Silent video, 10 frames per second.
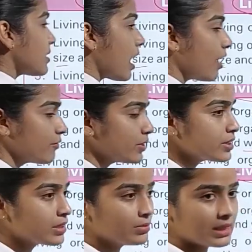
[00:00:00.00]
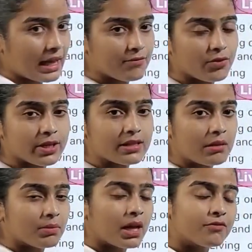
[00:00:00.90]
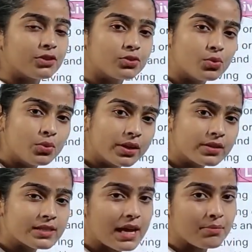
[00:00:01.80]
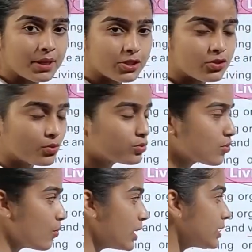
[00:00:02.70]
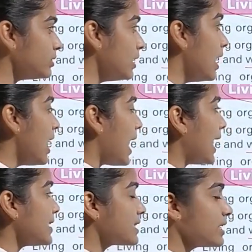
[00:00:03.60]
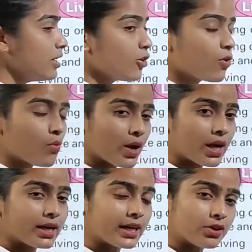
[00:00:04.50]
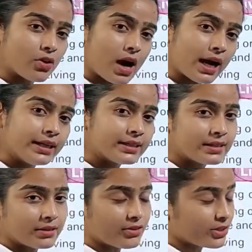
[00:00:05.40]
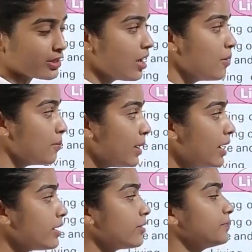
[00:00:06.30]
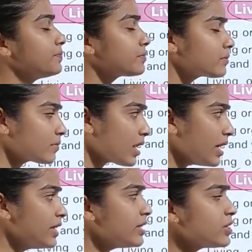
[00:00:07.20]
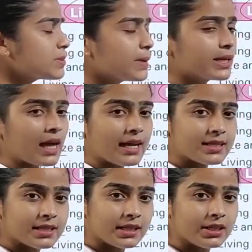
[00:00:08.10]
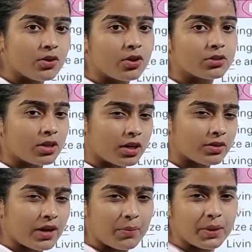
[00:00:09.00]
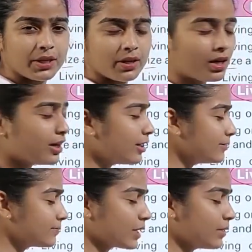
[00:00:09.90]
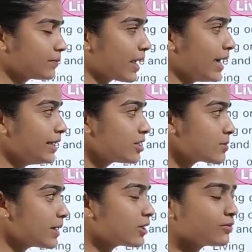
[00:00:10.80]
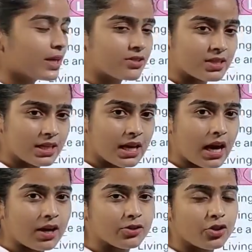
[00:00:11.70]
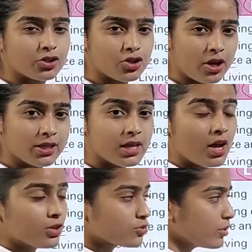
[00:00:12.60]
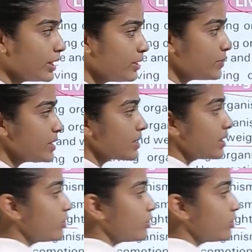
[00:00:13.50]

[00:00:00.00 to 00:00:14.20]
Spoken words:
after some time, for example, after 2 years, I met you. So what I see your weight and your height is increased. But in the respect, I see your rabbit. In respect of I see your toys. So it means they do